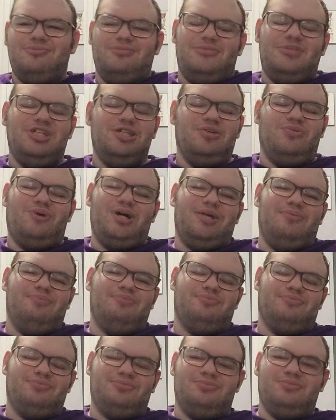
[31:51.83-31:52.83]
either way,
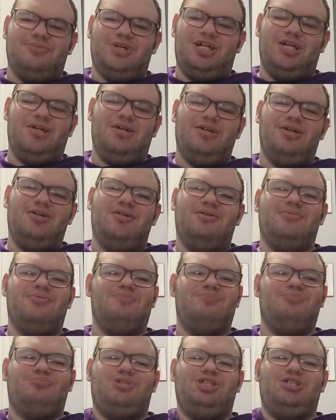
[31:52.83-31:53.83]
uh,
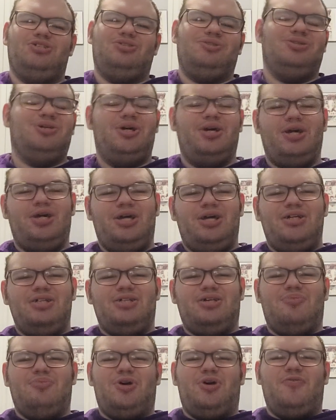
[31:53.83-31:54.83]
just
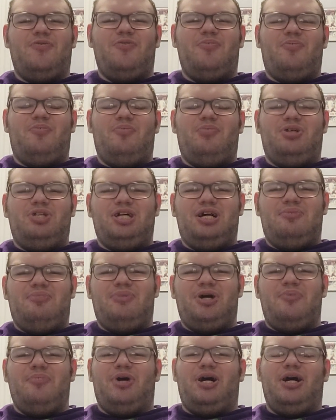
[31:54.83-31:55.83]
something off the top of
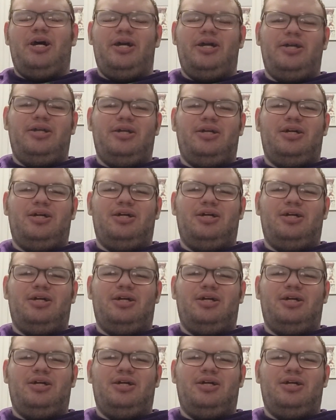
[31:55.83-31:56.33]
my mind.